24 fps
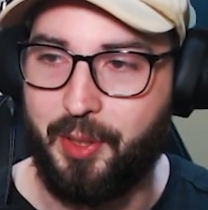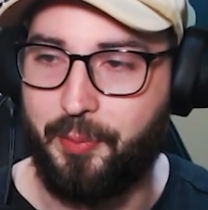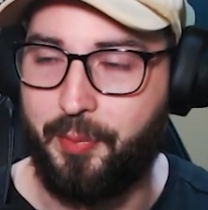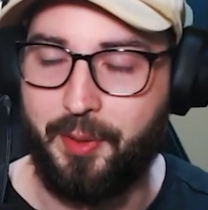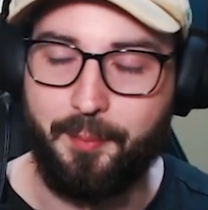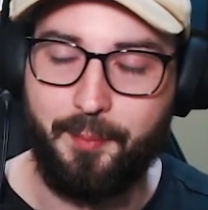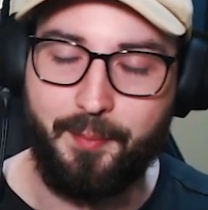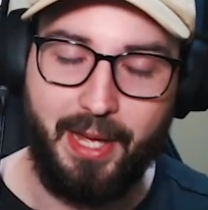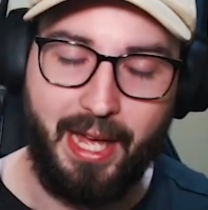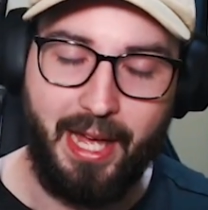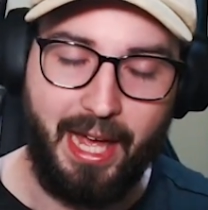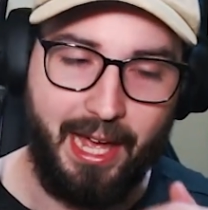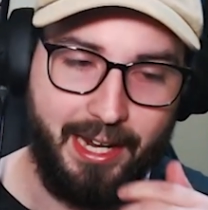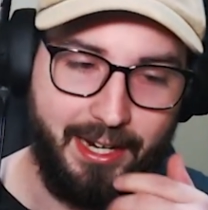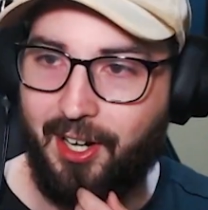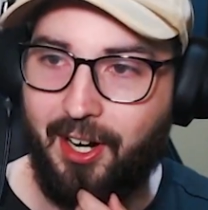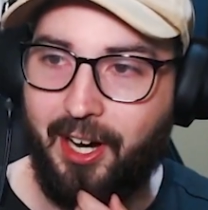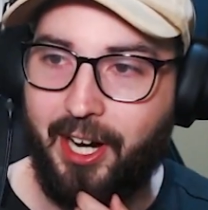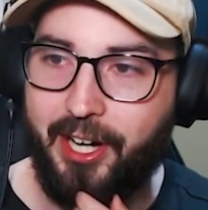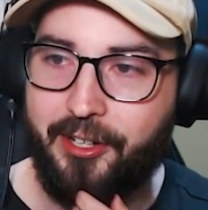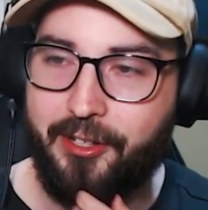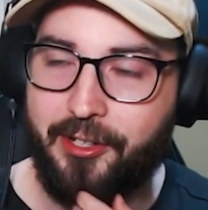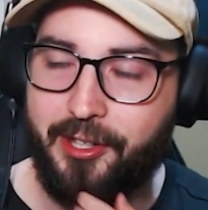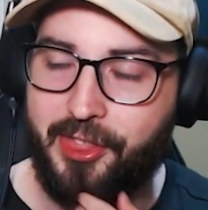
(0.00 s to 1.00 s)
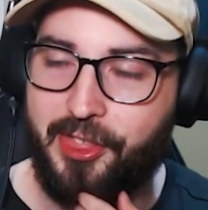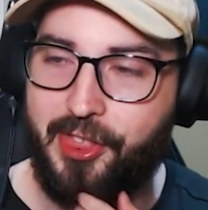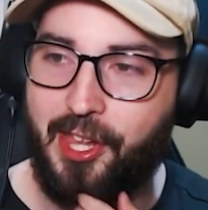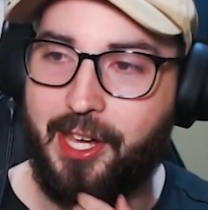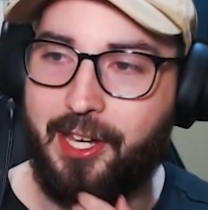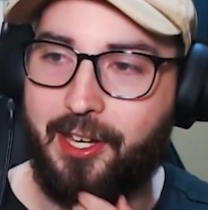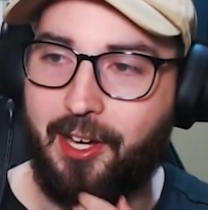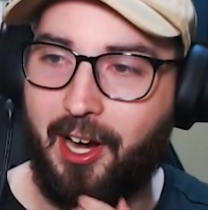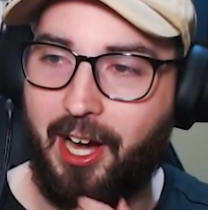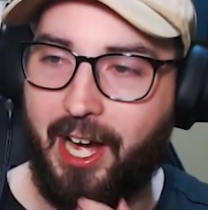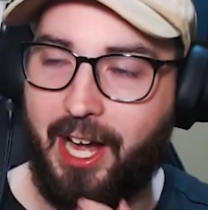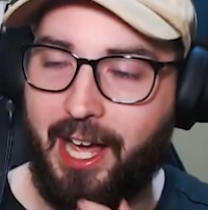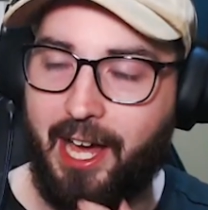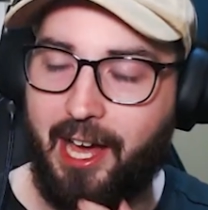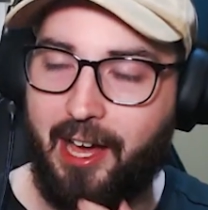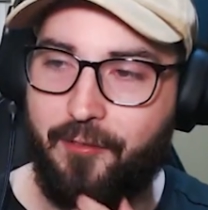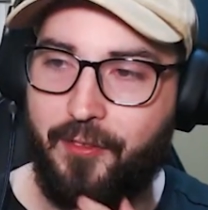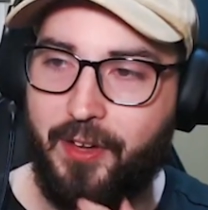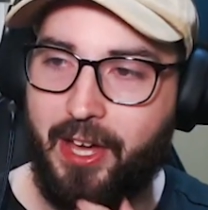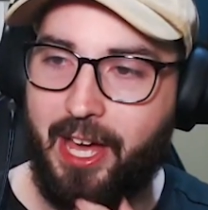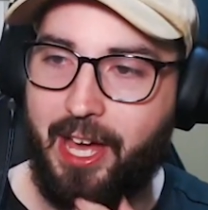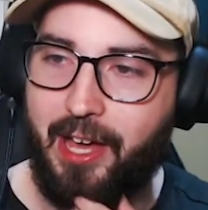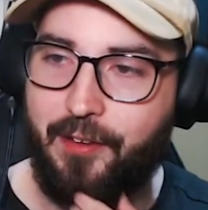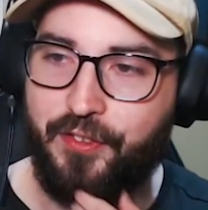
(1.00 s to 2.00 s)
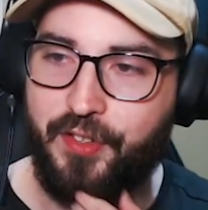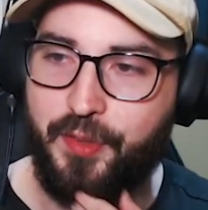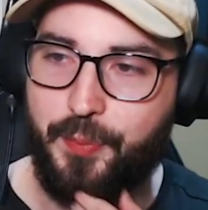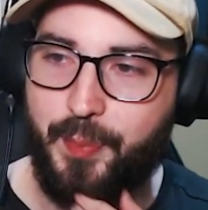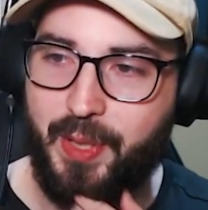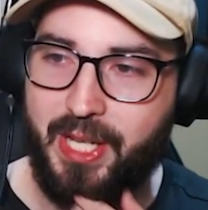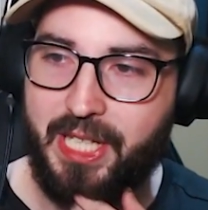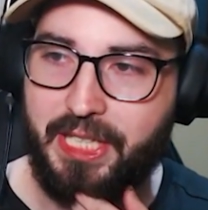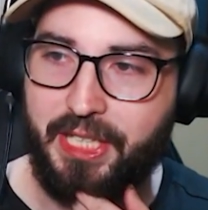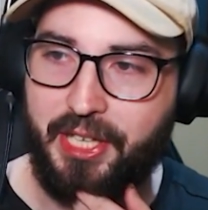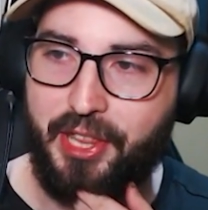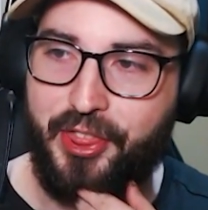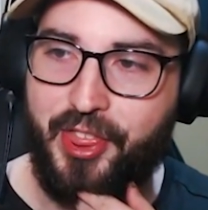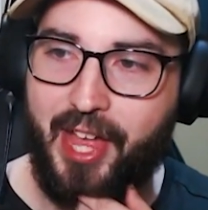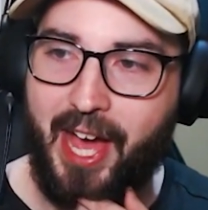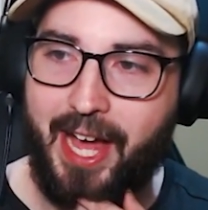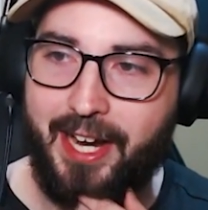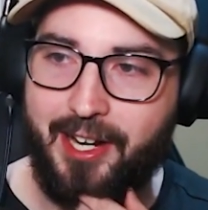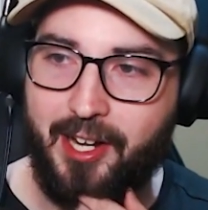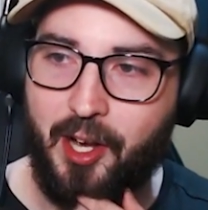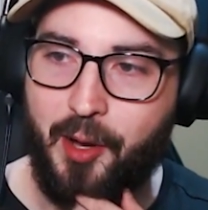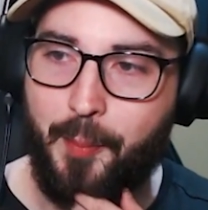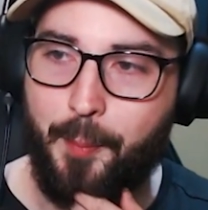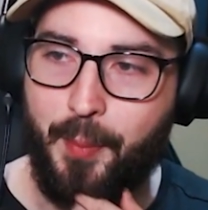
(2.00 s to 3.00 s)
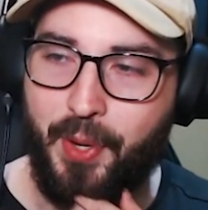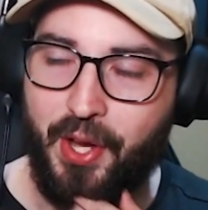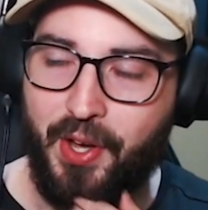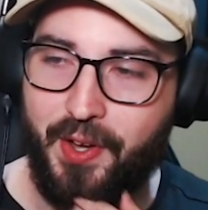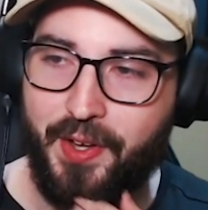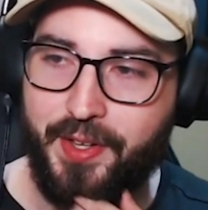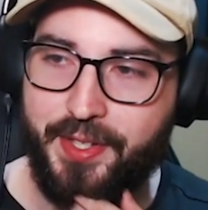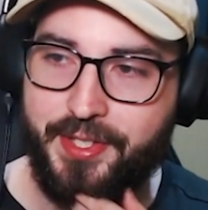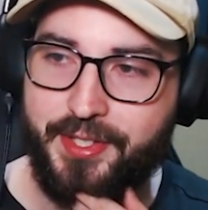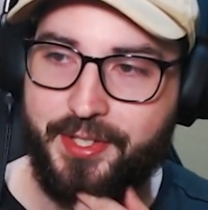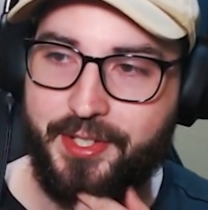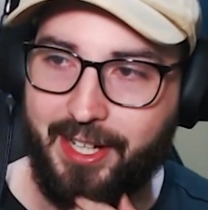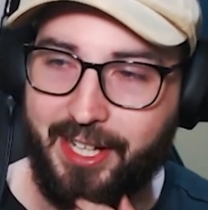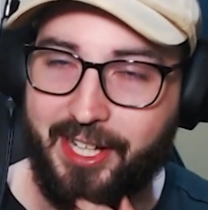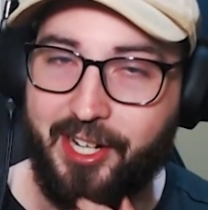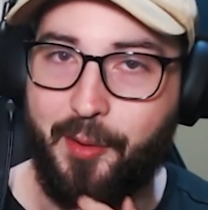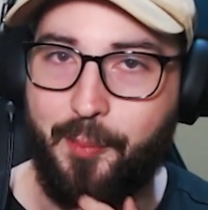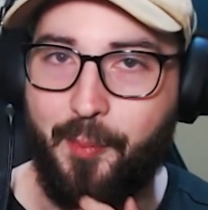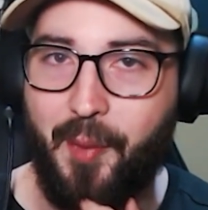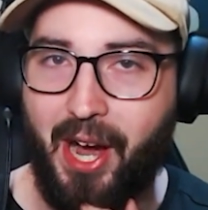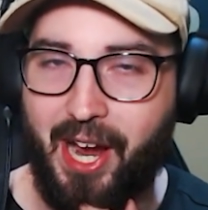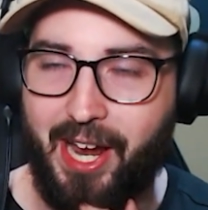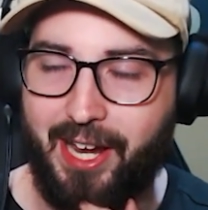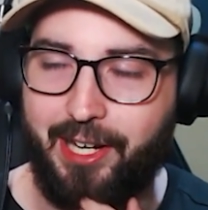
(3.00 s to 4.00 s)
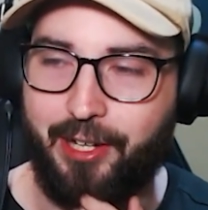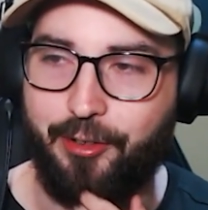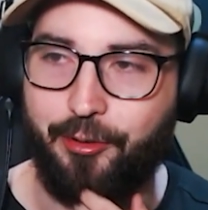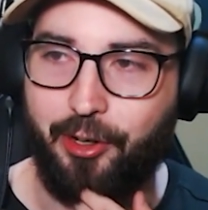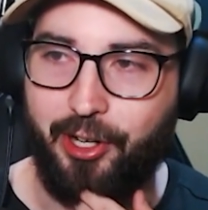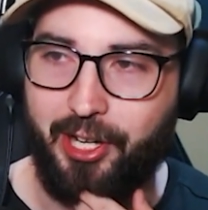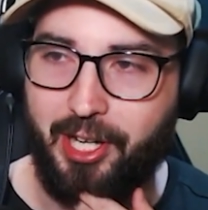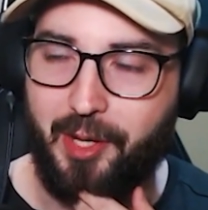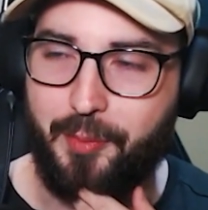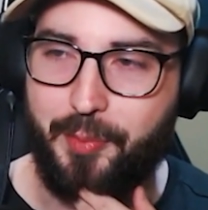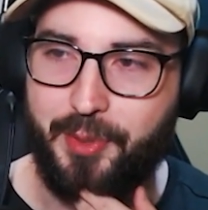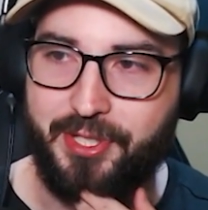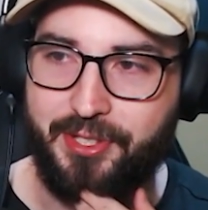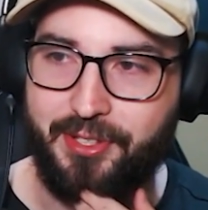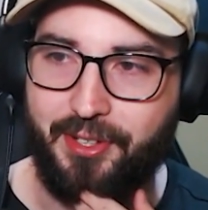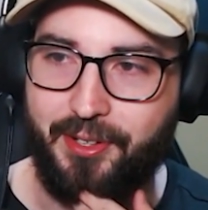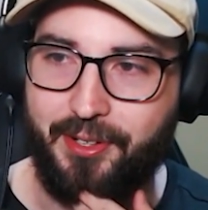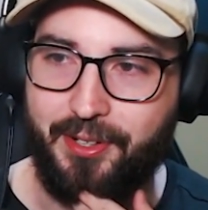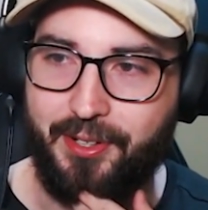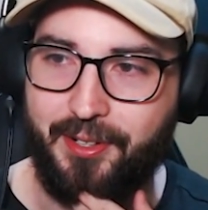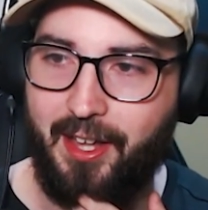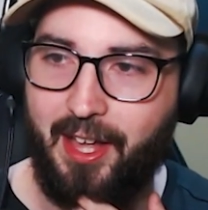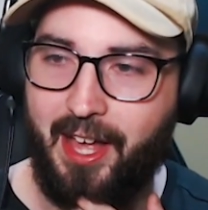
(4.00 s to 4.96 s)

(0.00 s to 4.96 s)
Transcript: But man, I don't think I have ever been that immersed in a My Hero episode.